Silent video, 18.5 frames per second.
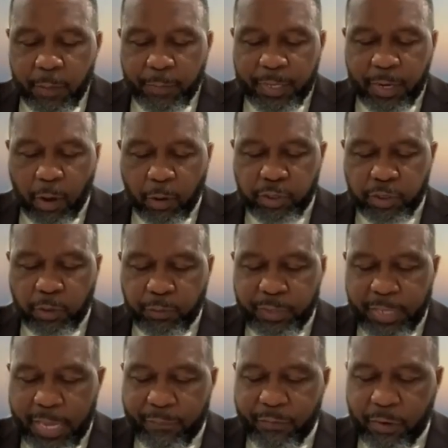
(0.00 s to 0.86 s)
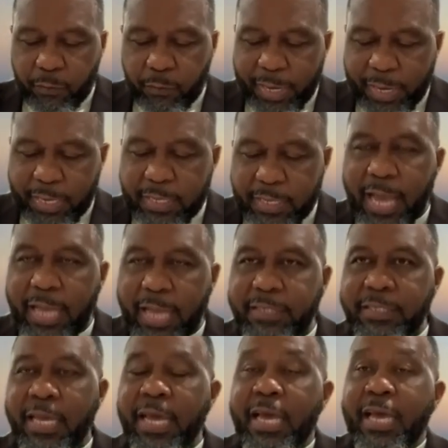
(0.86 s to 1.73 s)
but also David
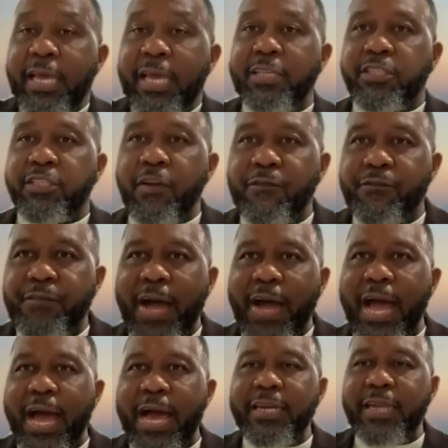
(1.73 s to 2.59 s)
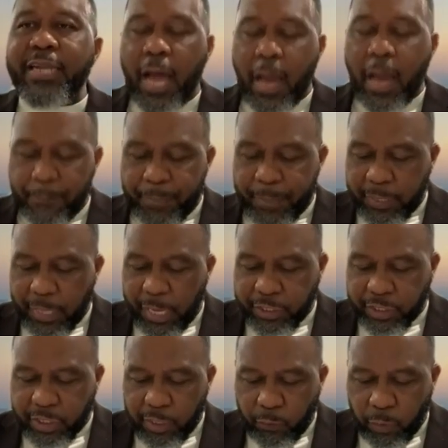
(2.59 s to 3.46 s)
recognized his divine
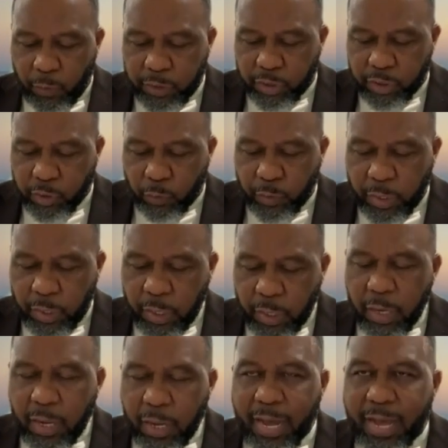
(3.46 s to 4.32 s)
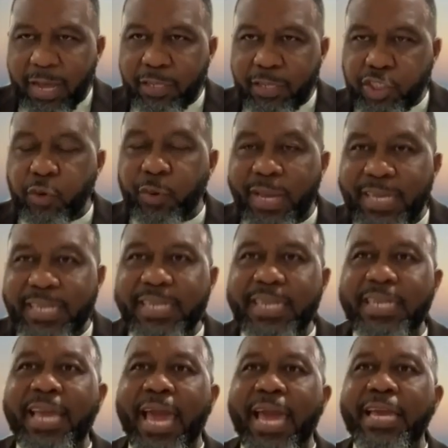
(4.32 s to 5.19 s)
obligation was to, re, uh, to
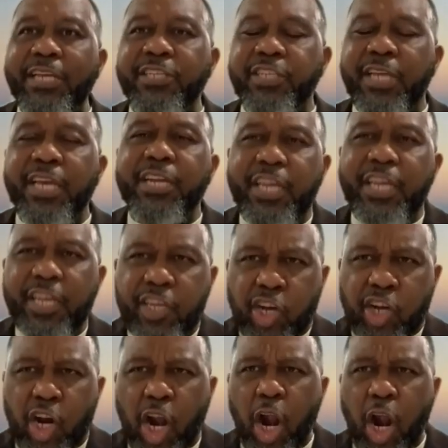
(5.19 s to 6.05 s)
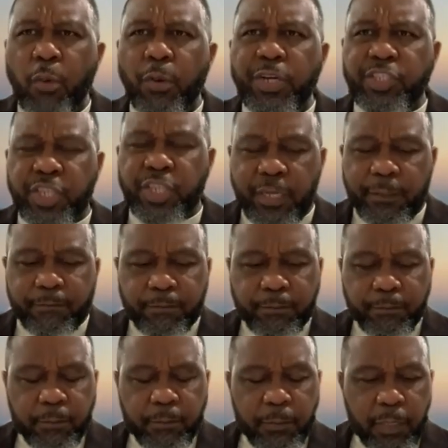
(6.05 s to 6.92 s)
engage in encouraging
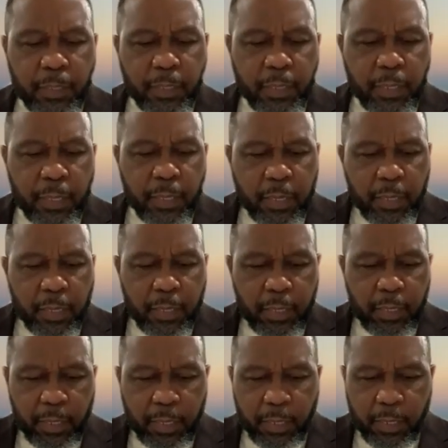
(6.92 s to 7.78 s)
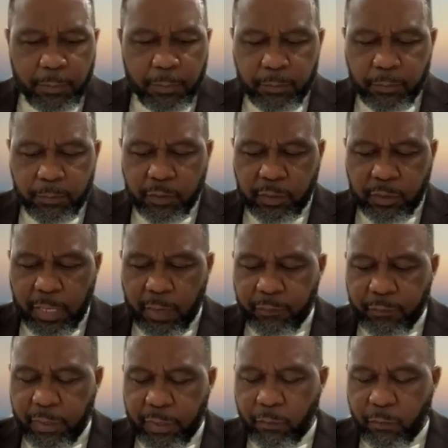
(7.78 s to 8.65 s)

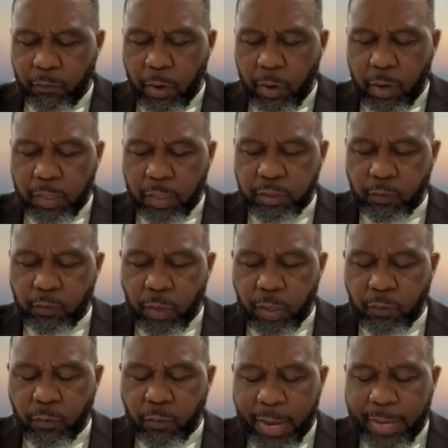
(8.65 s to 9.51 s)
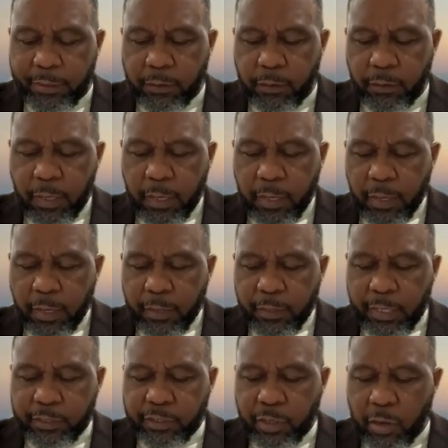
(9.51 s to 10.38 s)
himself. It was one writer
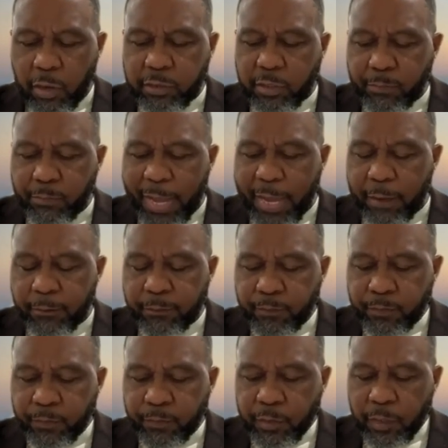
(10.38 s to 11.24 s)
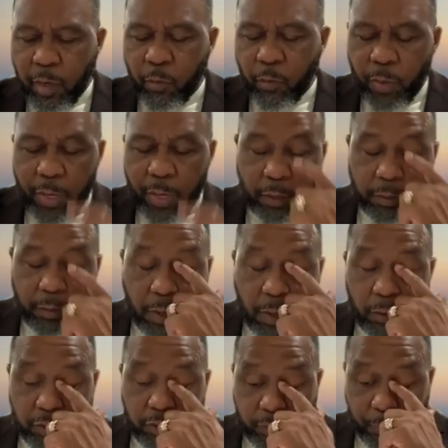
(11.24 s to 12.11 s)
that talked about a well
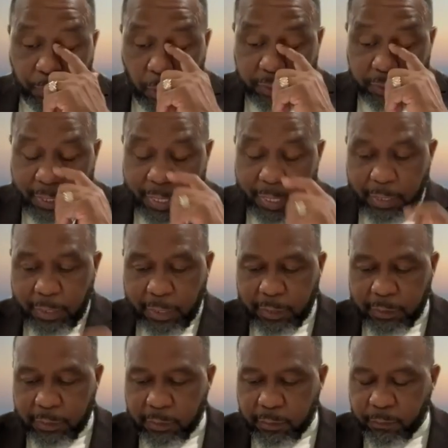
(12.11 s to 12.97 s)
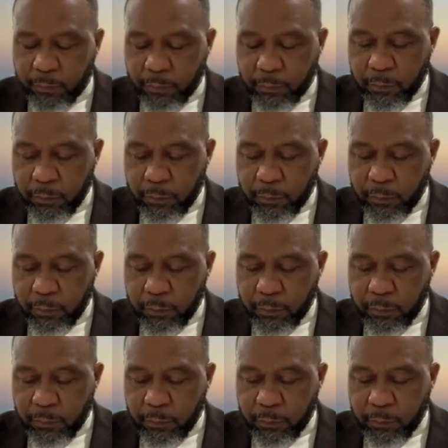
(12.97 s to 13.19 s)
known sports analyst